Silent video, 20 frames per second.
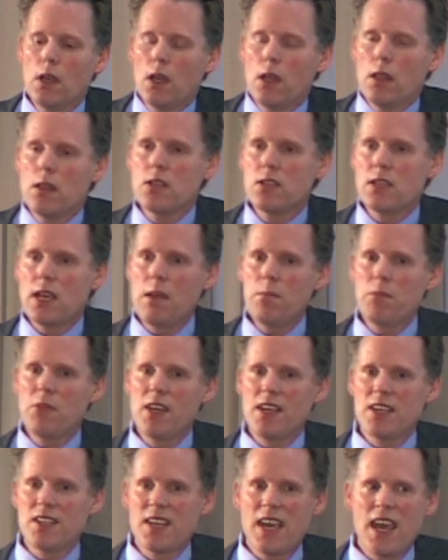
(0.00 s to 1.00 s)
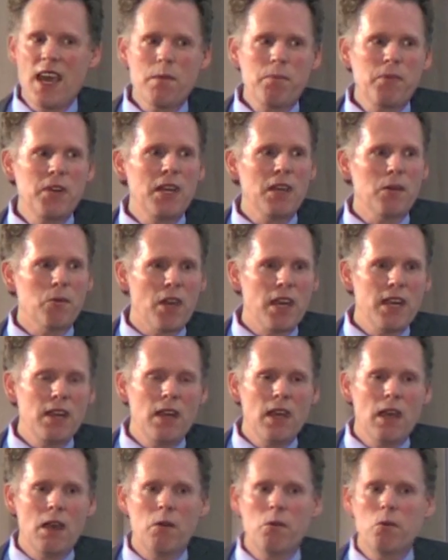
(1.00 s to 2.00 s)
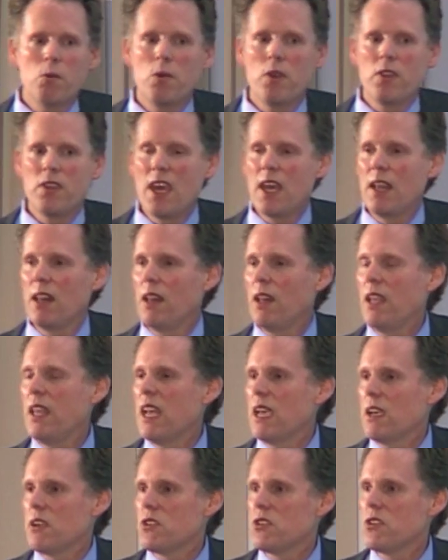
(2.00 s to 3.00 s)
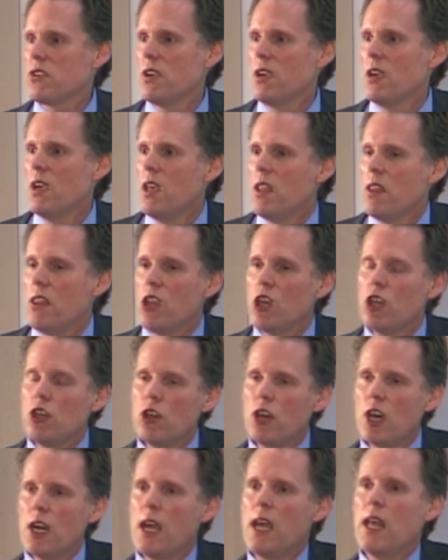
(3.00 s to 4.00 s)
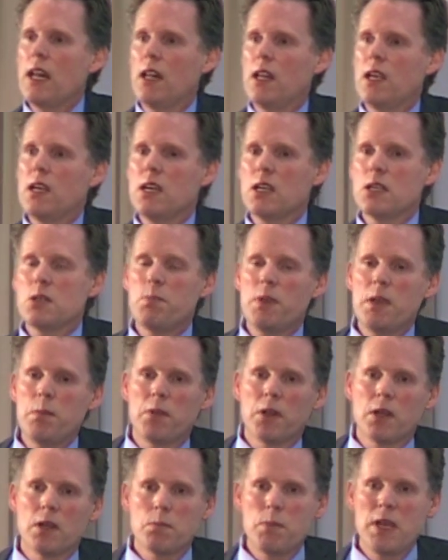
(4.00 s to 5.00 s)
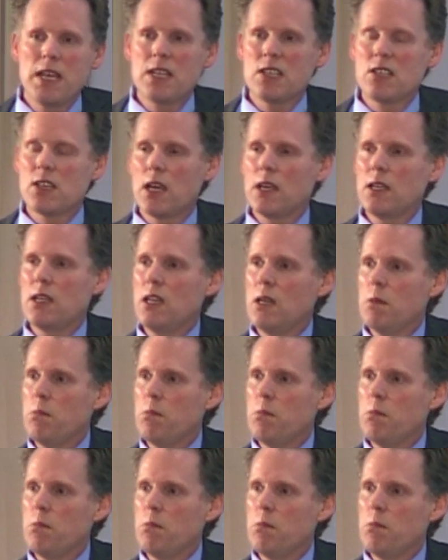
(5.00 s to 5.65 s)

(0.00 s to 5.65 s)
The same thing is happening right now with analytics. The good analytics people are being sucked into